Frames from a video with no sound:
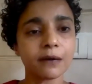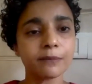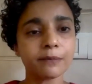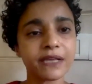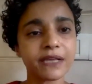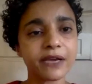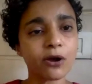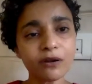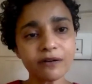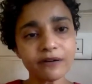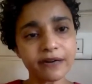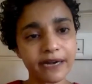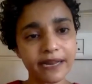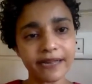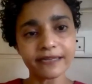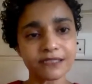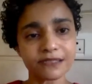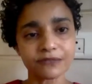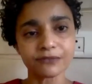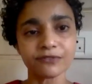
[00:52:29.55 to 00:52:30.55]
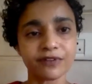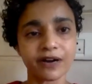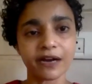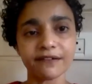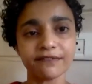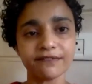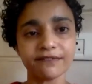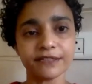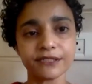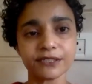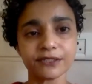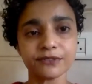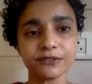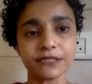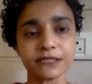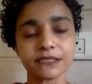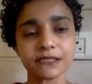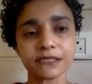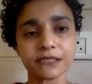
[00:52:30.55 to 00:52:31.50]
They all relate to why we do it.